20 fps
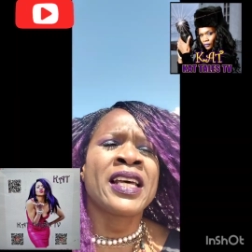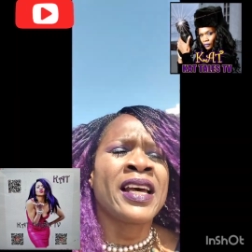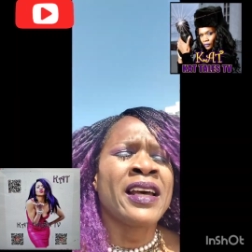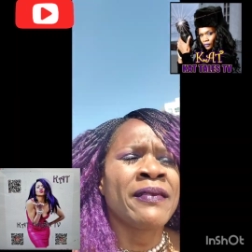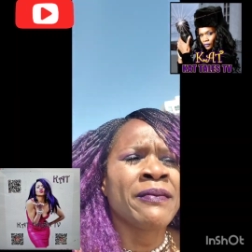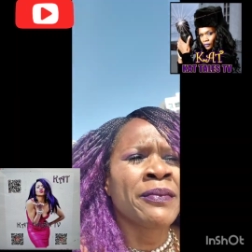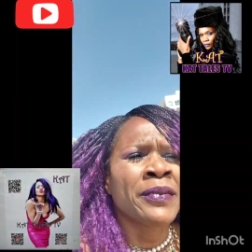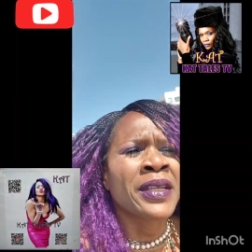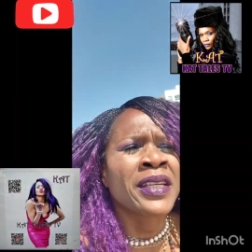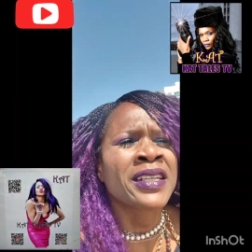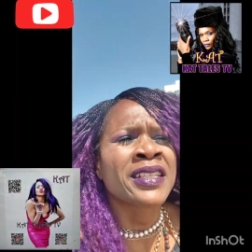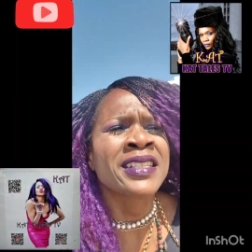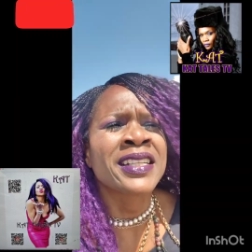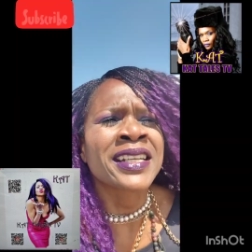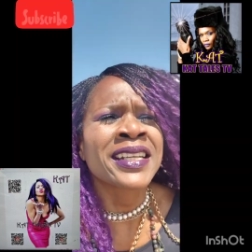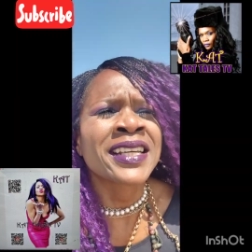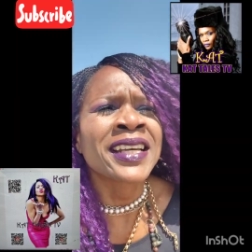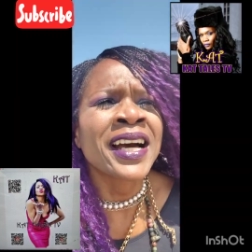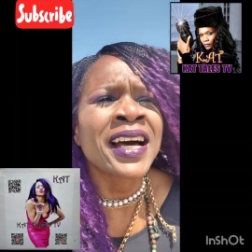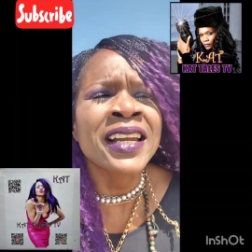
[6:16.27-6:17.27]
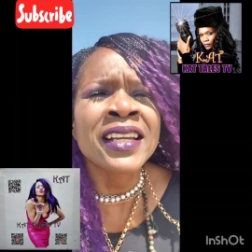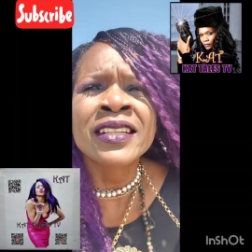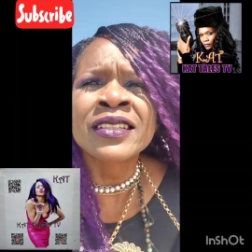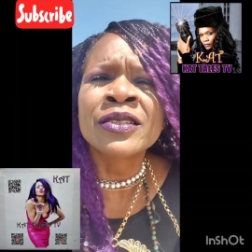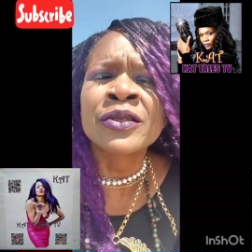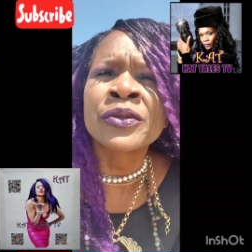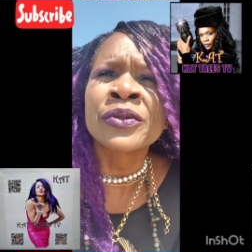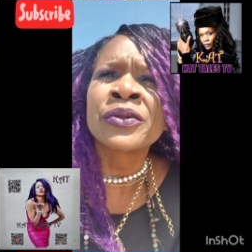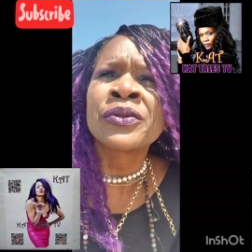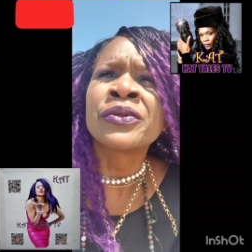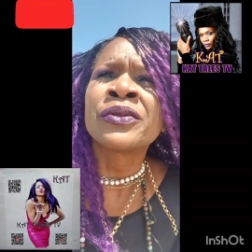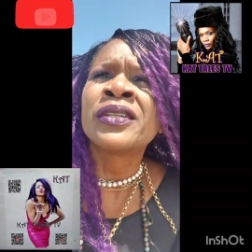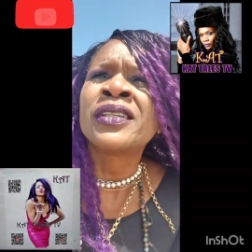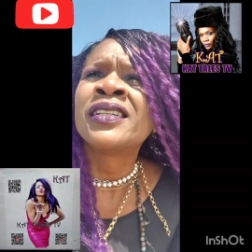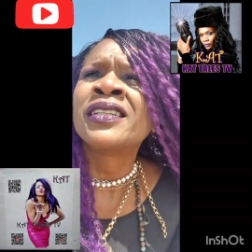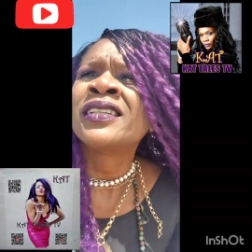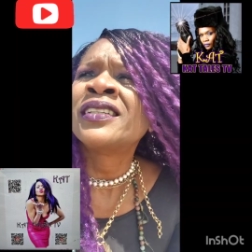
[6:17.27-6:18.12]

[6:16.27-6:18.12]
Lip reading: that, because I got into,